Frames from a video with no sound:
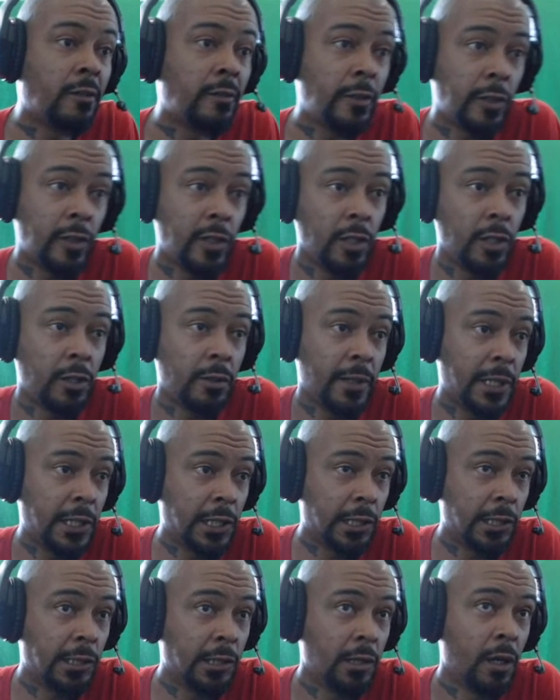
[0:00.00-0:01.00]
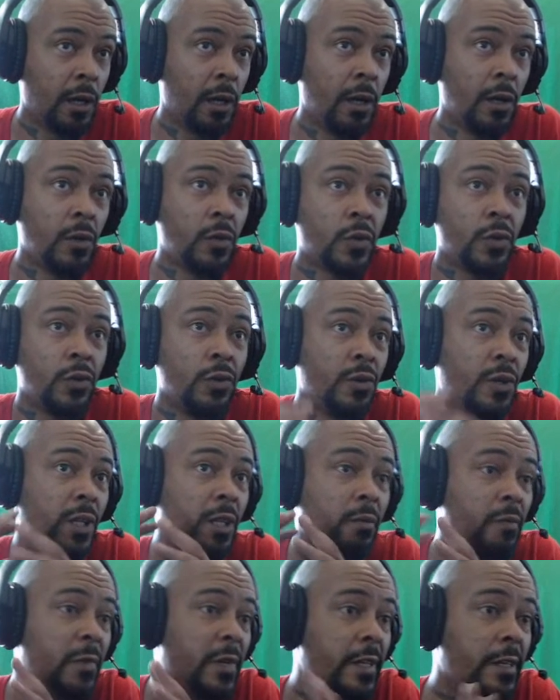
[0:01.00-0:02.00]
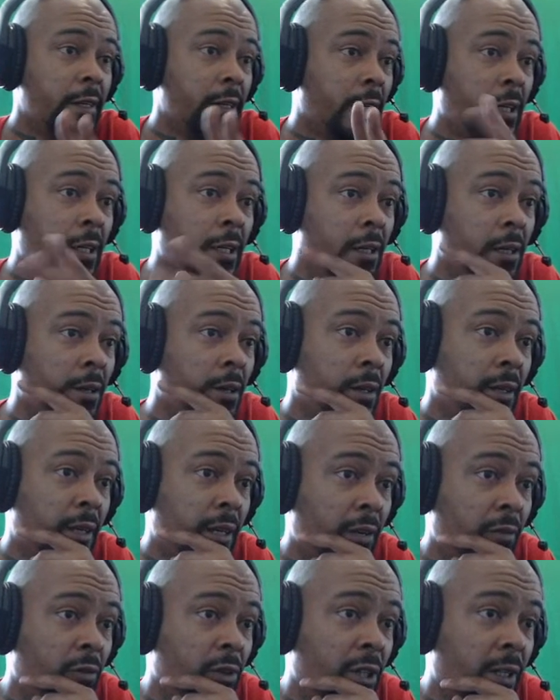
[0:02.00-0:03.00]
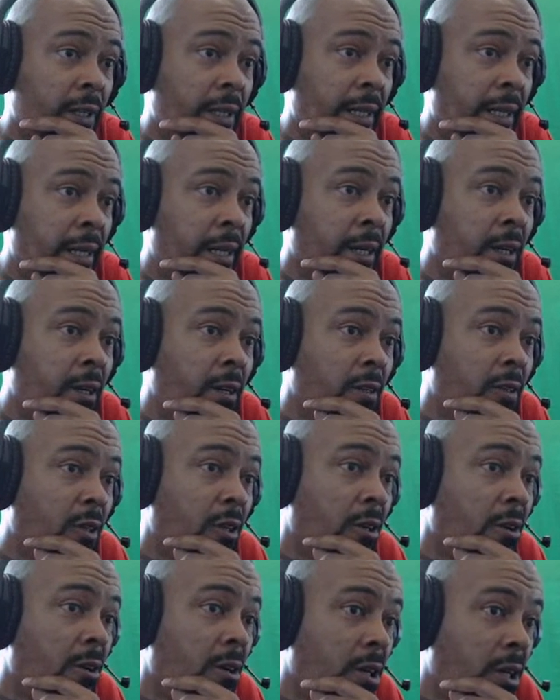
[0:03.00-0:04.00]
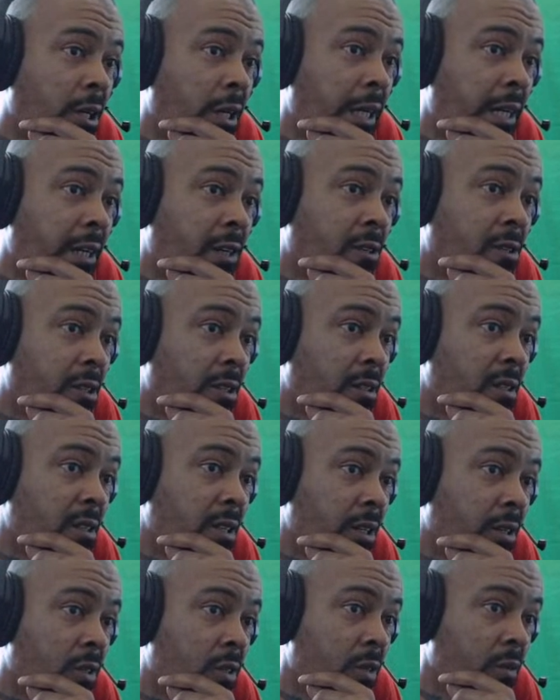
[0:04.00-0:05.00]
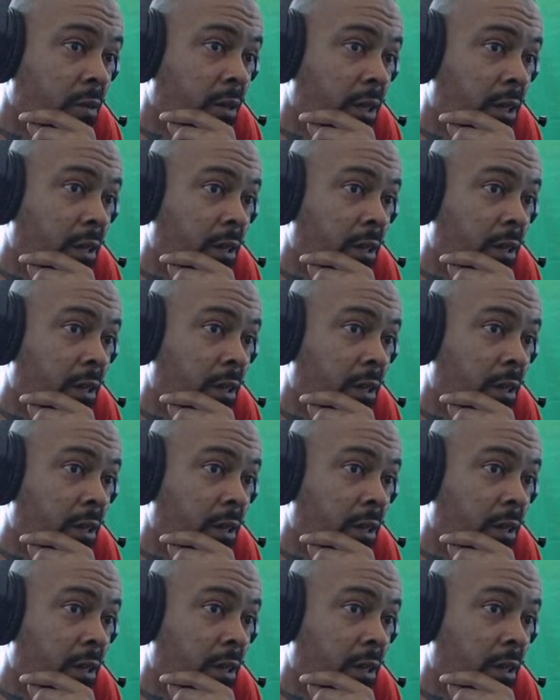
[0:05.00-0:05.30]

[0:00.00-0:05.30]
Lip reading: the situation. So you can immediately get rid of that. The lock icons next to it,